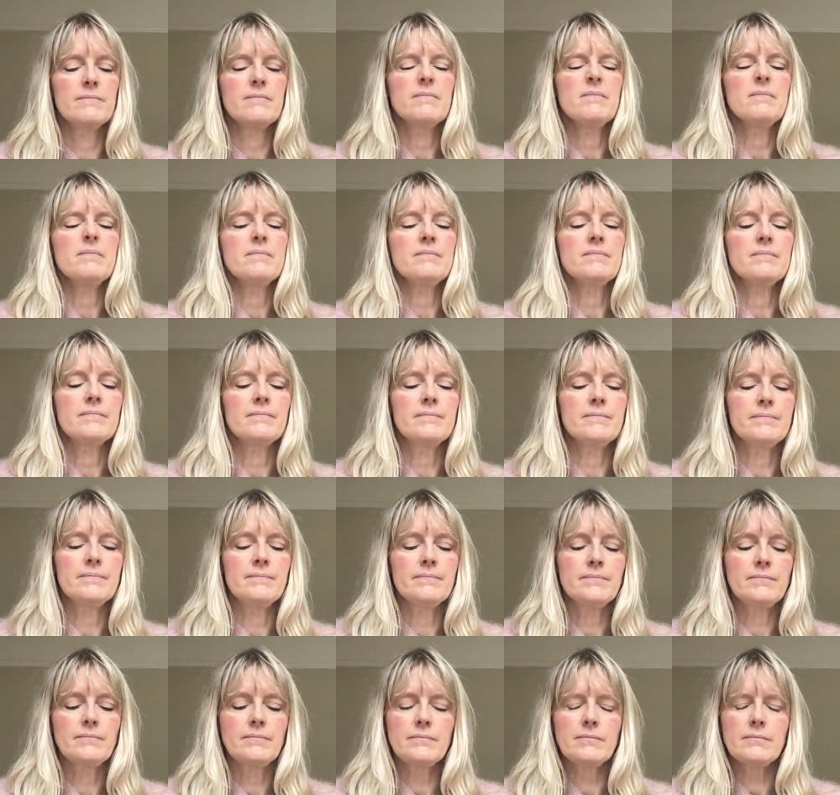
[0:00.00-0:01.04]

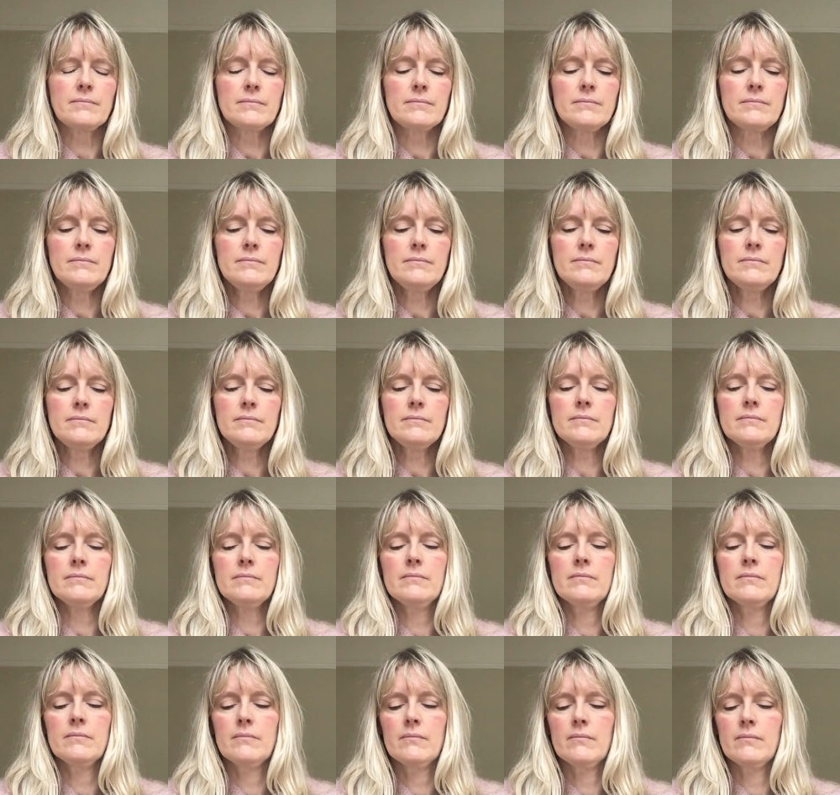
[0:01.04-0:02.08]

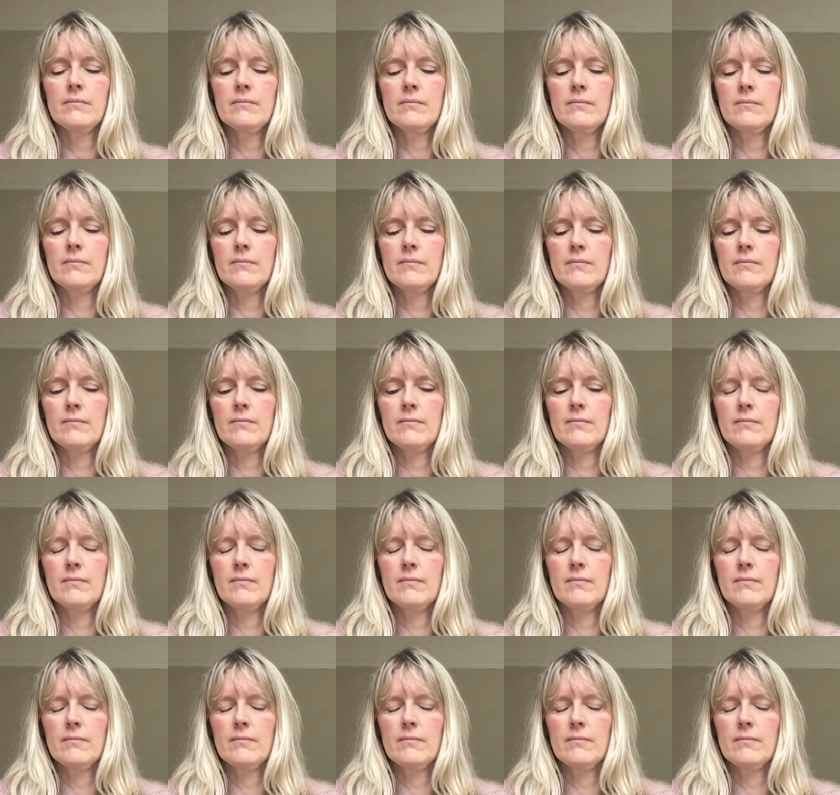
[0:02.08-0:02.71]
(silence)